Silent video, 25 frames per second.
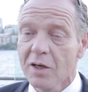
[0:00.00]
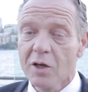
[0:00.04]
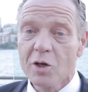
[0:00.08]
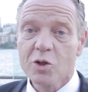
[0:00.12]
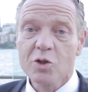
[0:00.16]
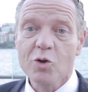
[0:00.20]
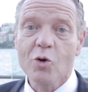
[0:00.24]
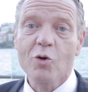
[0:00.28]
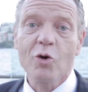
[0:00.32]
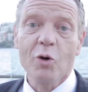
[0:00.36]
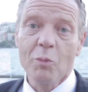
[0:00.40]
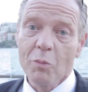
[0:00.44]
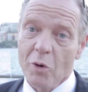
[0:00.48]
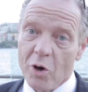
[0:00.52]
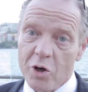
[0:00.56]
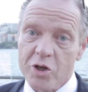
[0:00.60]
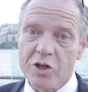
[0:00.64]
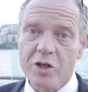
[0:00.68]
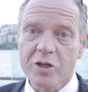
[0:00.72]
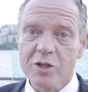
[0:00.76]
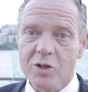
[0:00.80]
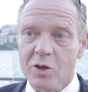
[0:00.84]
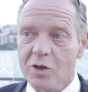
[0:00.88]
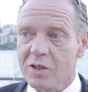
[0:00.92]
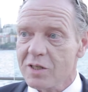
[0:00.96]
So
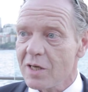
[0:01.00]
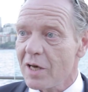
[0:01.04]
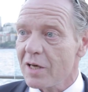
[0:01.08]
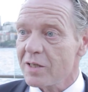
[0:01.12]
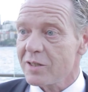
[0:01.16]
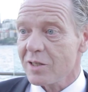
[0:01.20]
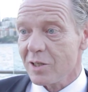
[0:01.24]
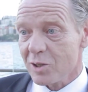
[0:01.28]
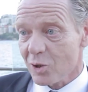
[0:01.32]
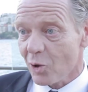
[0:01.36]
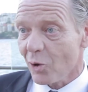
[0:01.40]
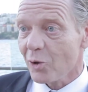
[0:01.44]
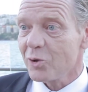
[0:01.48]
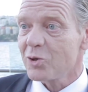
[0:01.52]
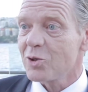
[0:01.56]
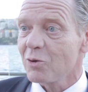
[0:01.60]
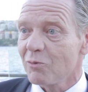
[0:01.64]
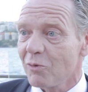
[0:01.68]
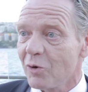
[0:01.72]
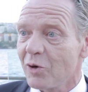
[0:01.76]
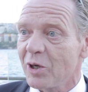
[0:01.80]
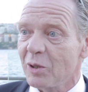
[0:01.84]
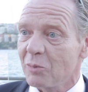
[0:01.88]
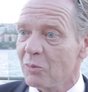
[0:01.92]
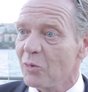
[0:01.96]
commercial success is also
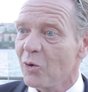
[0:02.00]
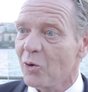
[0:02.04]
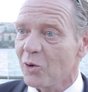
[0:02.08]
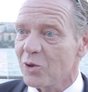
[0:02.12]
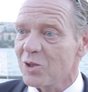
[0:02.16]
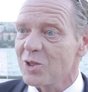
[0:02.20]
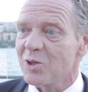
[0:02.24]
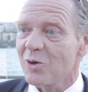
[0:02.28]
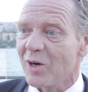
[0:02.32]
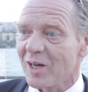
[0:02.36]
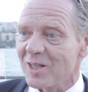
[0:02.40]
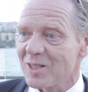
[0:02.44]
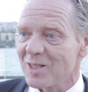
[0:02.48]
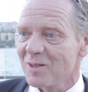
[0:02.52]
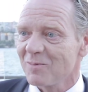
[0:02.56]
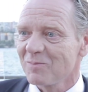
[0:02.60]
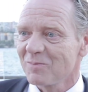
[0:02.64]
very important to us.